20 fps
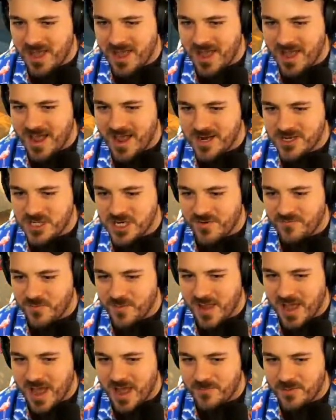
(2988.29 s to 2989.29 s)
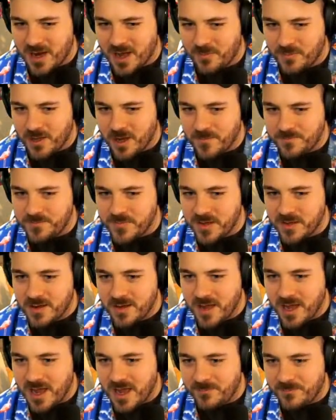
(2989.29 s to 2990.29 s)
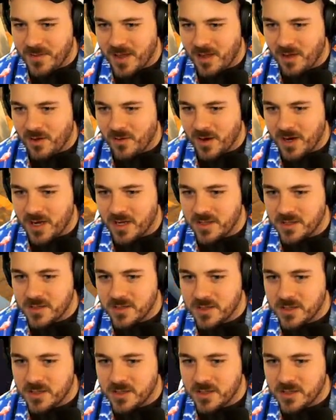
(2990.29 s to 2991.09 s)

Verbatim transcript: Yeah, Jeff will be happy to help you out. Hey, pal, how are you?